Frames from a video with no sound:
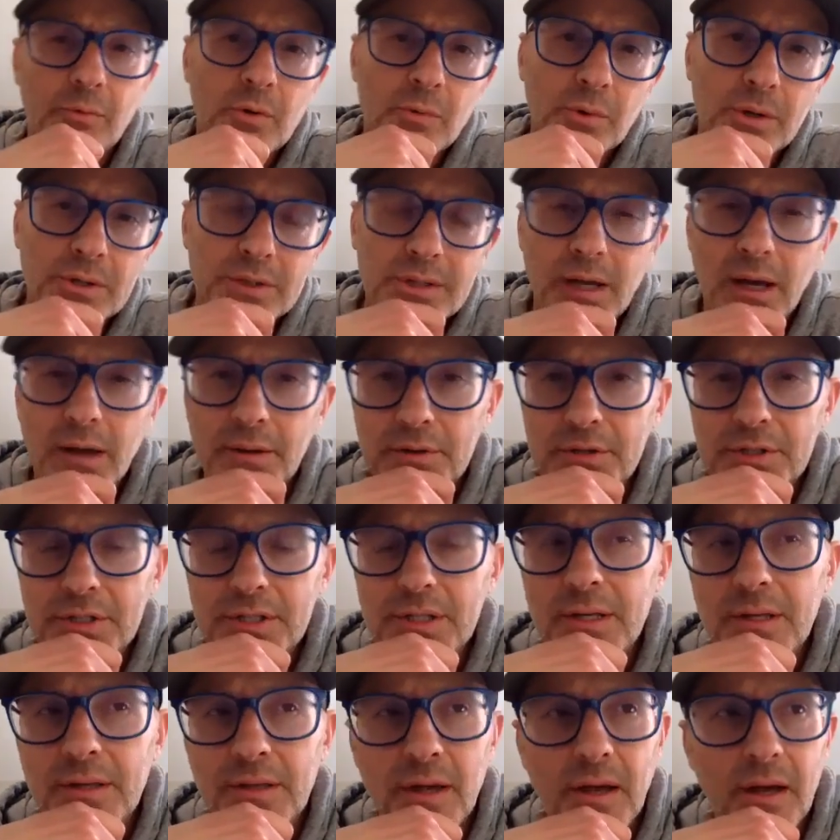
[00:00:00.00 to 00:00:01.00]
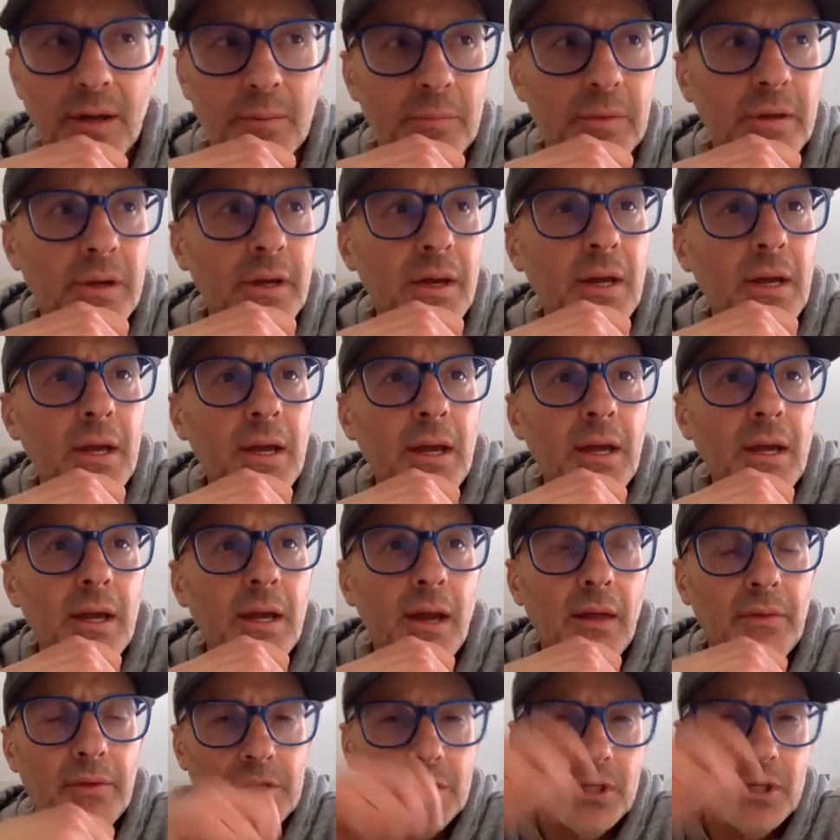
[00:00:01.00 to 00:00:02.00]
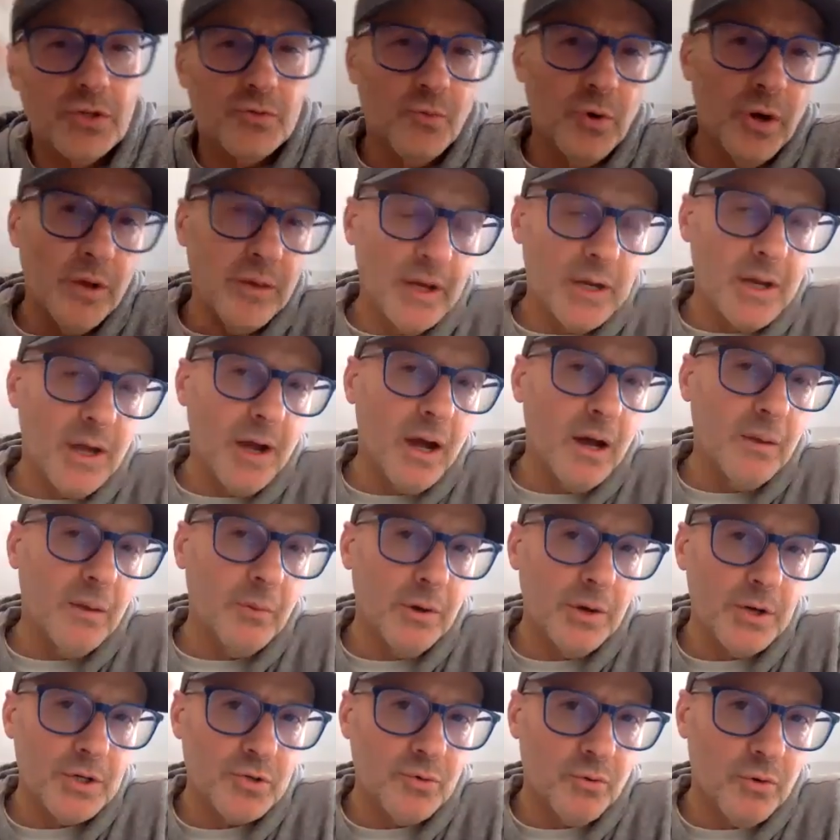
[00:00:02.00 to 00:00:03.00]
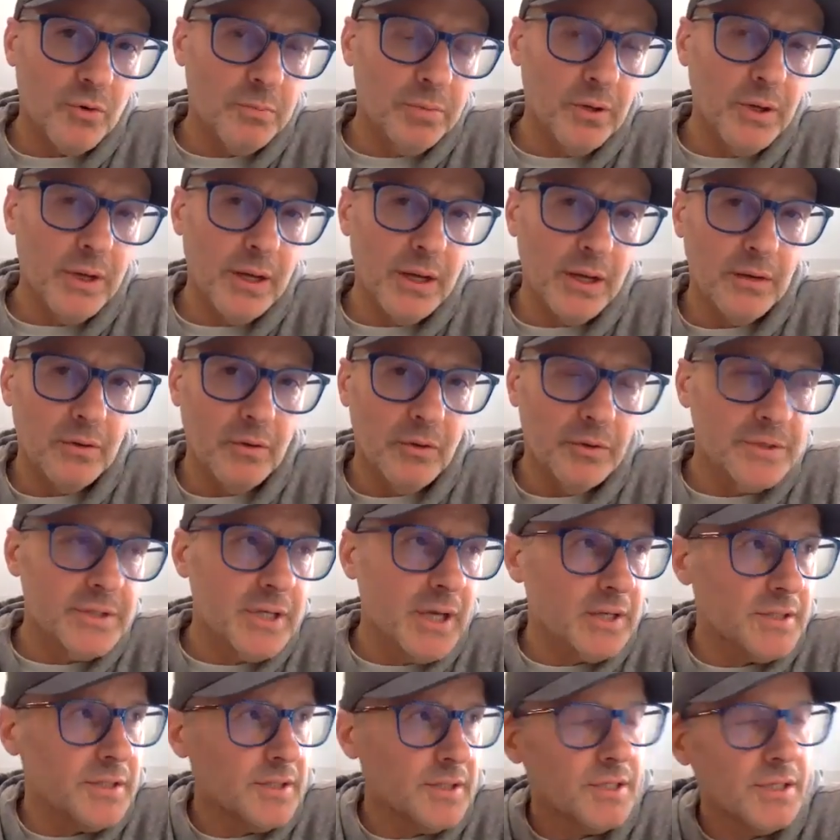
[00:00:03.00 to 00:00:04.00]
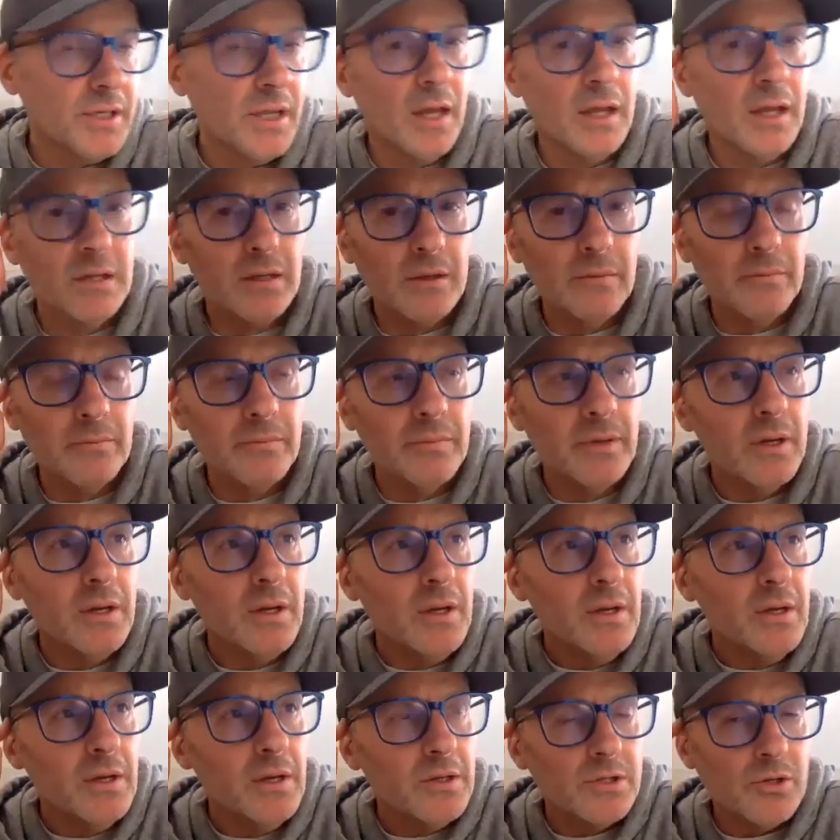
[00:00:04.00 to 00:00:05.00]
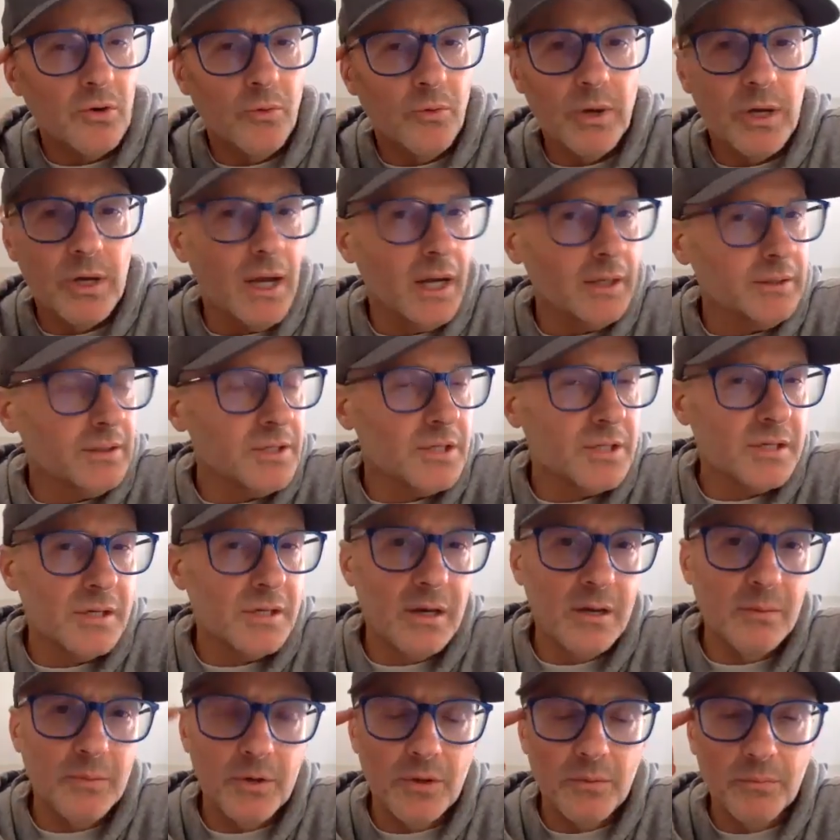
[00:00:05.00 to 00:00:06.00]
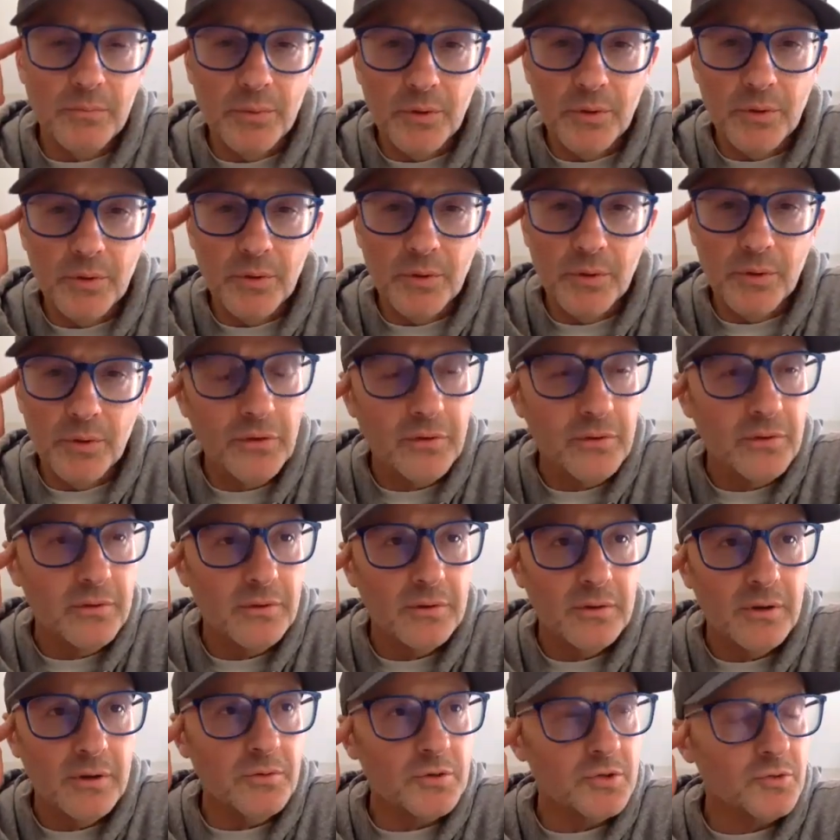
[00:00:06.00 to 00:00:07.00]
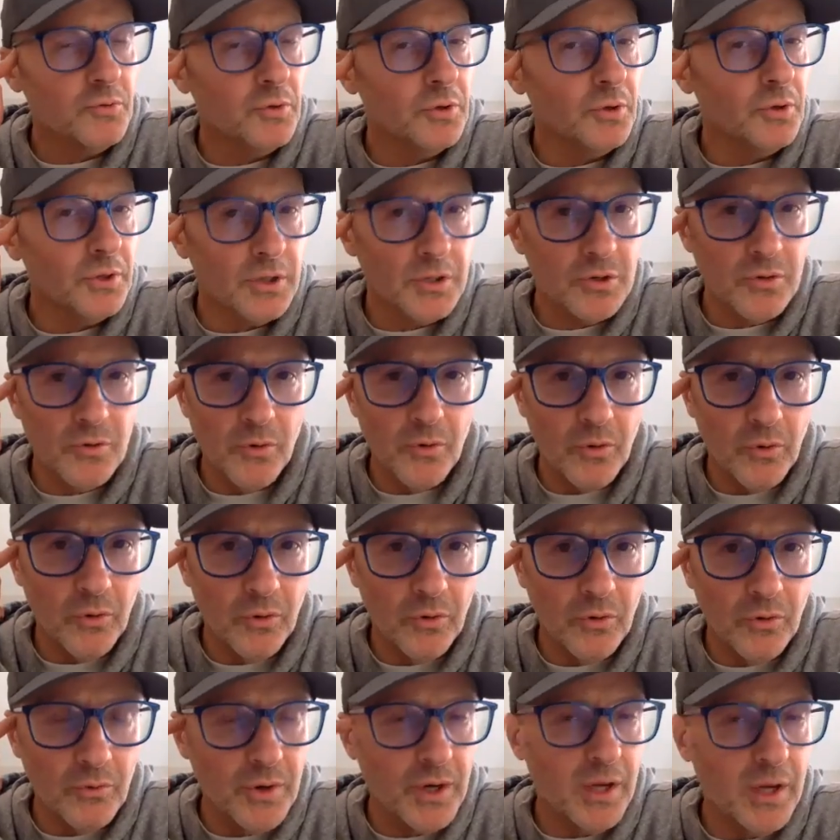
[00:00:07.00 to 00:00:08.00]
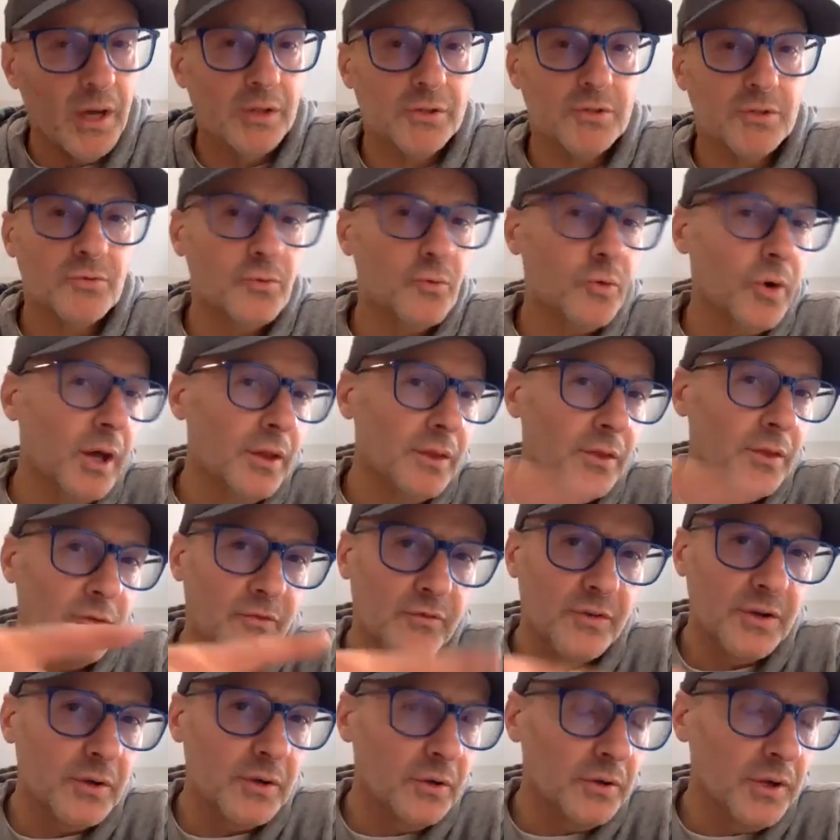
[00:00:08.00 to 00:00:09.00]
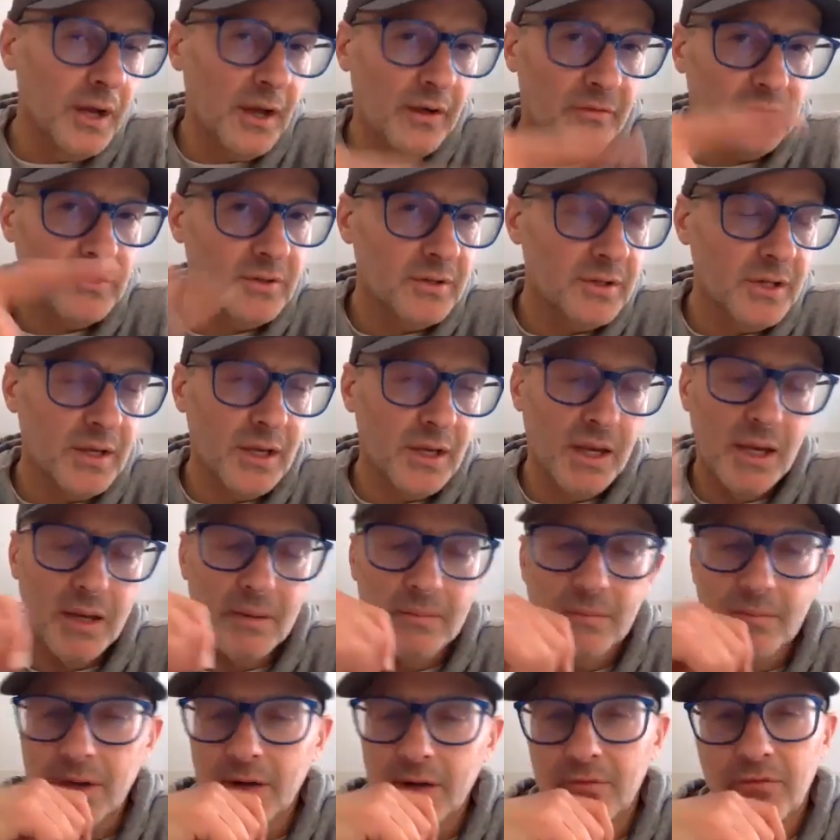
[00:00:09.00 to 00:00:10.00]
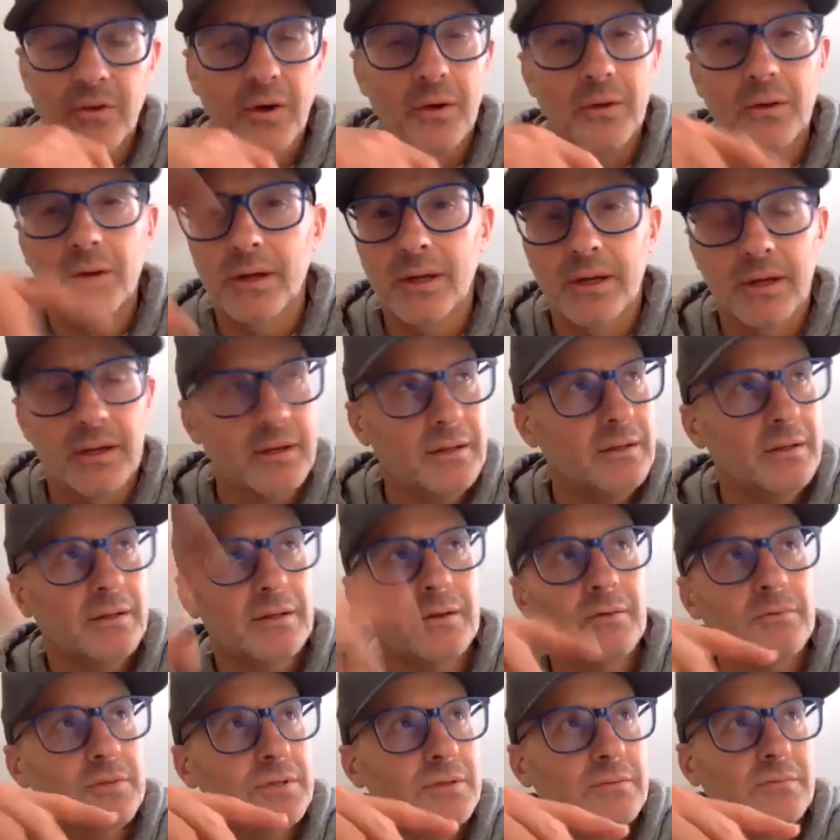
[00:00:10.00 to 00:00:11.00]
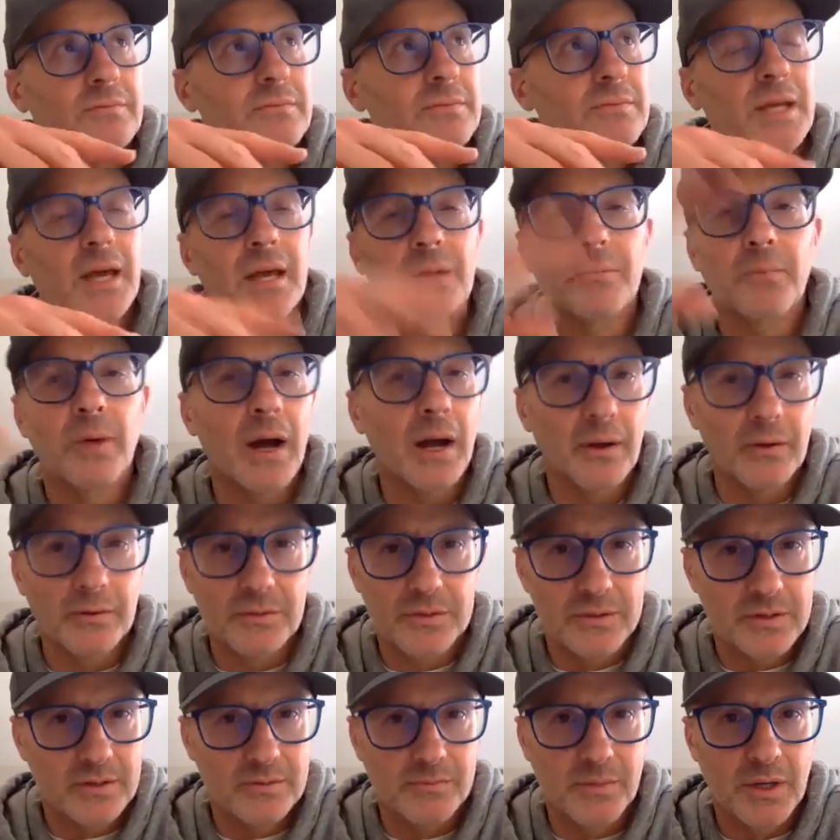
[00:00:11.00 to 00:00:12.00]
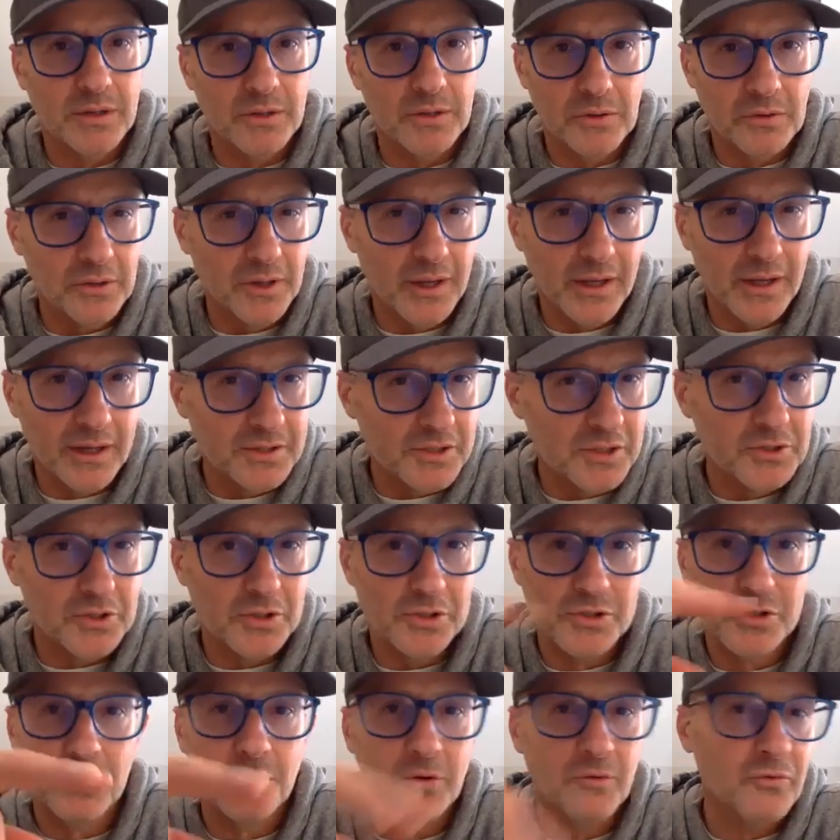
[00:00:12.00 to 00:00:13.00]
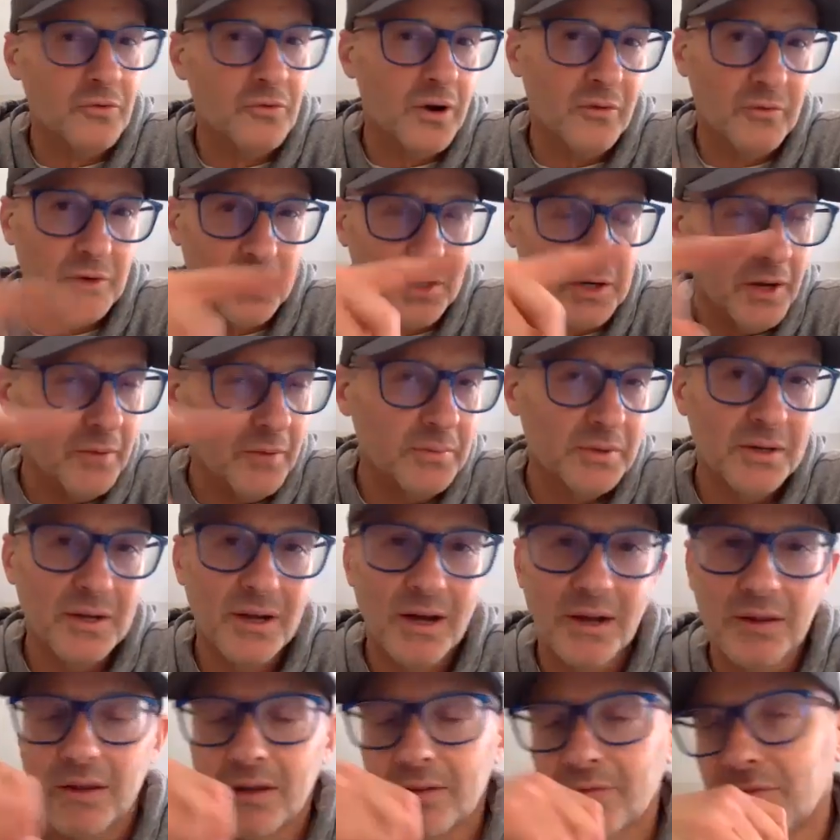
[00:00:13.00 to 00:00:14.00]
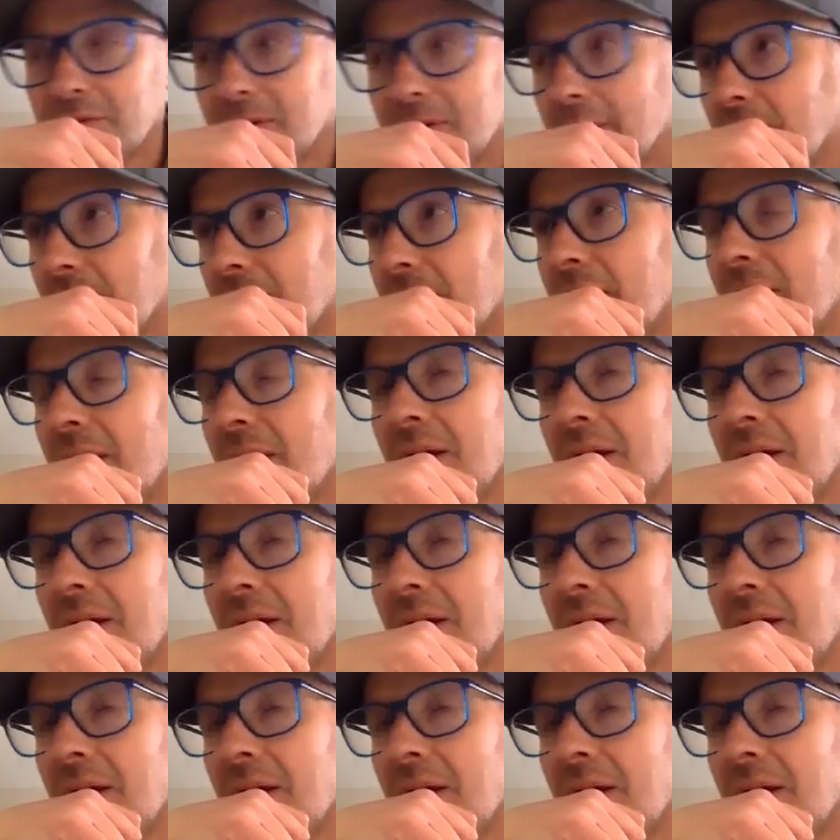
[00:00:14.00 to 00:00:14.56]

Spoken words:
We went down to see them. And this is when the Cowboys were playing at Old Texas Stadium. So we got to see him in the booth. It was really cool. We got to run the field after the game. It felt like it was 10 miles because my little legs, it just took forever to get up and down that field.